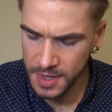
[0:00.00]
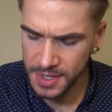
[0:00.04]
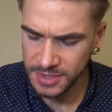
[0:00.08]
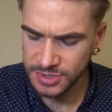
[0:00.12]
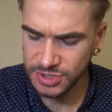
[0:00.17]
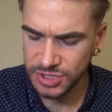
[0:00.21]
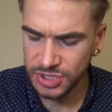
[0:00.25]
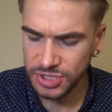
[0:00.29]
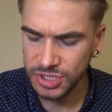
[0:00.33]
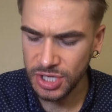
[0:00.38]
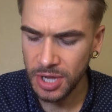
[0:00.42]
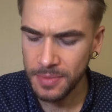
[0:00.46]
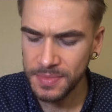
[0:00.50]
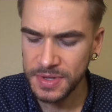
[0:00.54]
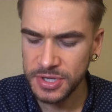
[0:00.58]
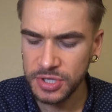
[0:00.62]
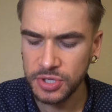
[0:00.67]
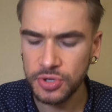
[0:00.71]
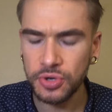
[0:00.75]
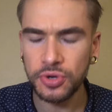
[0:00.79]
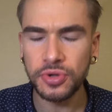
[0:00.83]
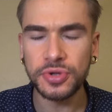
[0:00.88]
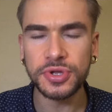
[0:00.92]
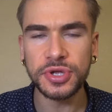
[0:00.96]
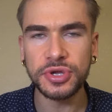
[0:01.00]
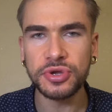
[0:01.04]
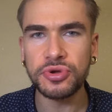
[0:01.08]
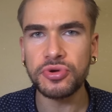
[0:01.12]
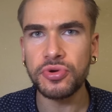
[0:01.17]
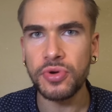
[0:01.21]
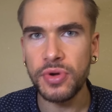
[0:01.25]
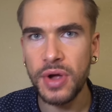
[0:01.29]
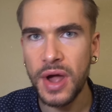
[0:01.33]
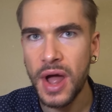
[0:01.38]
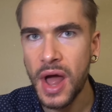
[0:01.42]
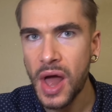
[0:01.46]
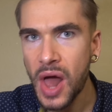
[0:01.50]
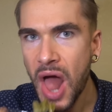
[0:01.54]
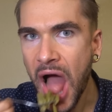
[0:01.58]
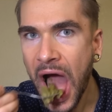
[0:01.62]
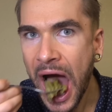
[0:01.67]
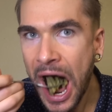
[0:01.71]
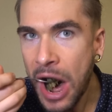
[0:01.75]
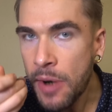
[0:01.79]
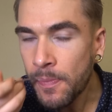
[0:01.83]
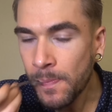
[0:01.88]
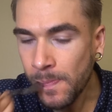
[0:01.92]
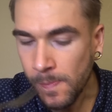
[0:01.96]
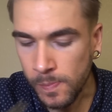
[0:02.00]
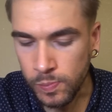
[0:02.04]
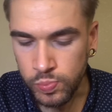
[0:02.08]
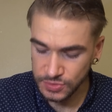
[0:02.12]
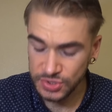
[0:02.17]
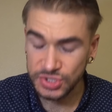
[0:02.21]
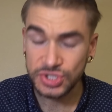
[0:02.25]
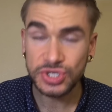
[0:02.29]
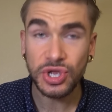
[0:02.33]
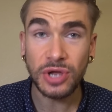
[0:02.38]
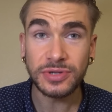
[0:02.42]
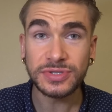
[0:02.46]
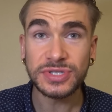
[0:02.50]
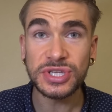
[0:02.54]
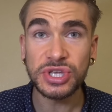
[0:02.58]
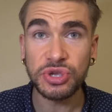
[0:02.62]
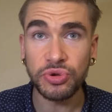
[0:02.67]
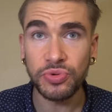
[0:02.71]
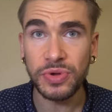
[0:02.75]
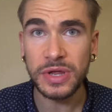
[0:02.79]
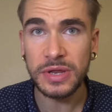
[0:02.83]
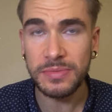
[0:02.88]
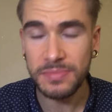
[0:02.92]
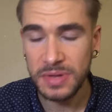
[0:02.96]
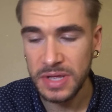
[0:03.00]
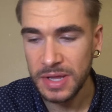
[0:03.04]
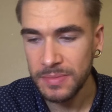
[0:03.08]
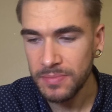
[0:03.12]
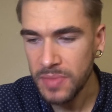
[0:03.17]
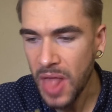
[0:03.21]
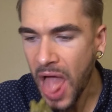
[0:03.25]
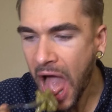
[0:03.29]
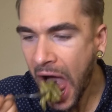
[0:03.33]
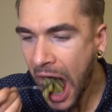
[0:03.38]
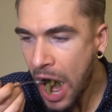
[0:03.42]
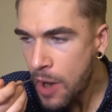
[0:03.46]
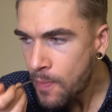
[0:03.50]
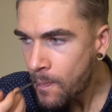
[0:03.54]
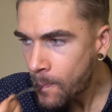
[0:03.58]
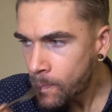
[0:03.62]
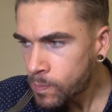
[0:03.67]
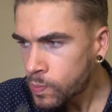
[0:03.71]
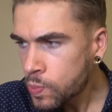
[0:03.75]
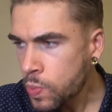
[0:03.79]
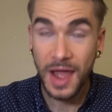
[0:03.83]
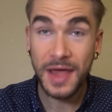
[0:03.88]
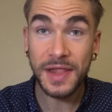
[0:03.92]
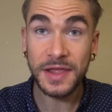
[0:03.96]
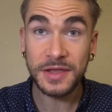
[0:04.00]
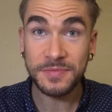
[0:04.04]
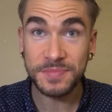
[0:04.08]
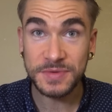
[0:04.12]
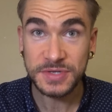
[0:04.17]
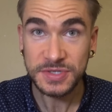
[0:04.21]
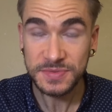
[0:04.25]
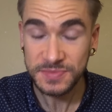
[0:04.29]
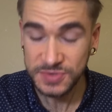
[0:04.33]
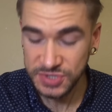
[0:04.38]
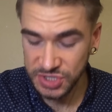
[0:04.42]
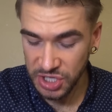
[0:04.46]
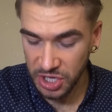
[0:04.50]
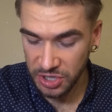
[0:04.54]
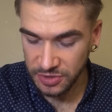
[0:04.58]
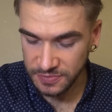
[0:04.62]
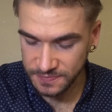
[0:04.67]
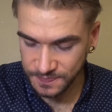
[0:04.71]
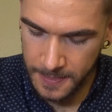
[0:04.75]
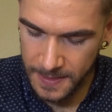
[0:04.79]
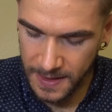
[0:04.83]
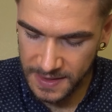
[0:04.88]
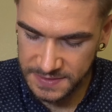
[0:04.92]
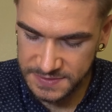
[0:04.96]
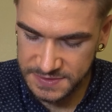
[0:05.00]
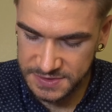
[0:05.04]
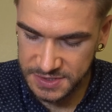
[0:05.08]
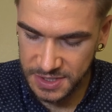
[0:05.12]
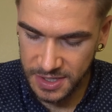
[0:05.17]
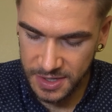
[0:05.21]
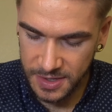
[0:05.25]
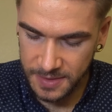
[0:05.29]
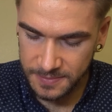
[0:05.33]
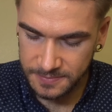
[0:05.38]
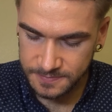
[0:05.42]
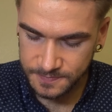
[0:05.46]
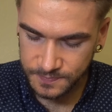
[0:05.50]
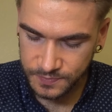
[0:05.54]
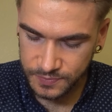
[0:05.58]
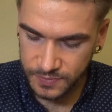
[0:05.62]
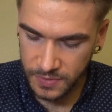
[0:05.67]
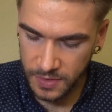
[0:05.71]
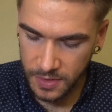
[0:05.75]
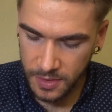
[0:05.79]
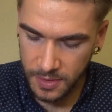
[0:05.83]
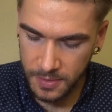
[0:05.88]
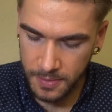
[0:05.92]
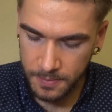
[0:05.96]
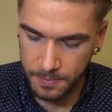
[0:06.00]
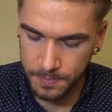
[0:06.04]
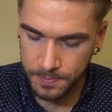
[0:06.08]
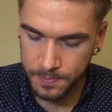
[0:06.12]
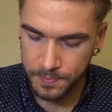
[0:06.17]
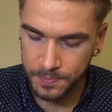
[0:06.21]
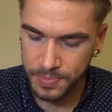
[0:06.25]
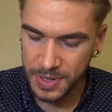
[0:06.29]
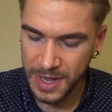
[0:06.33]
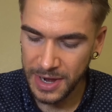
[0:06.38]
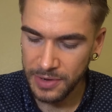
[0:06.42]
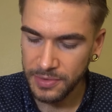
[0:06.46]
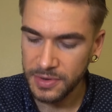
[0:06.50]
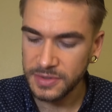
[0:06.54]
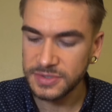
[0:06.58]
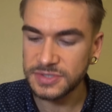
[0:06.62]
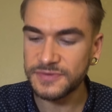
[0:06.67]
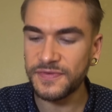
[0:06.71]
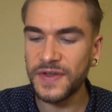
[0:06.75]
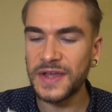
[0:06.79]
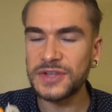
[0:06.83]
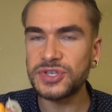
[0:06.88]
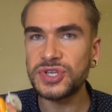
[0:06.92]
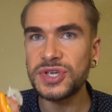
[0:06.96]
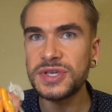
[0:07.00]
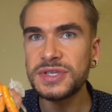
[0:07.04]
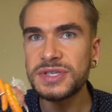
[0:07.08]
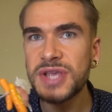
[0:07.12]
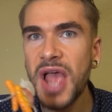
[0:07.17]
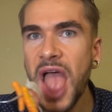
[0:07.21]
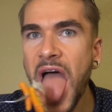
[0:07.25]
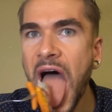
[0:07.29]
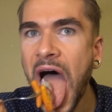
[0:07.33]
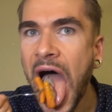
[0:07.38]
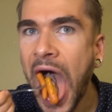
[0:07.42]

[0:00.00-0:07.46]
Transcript: It's a yummy golden corral salty green bean. I like me some salt. Got some pot roast veggies.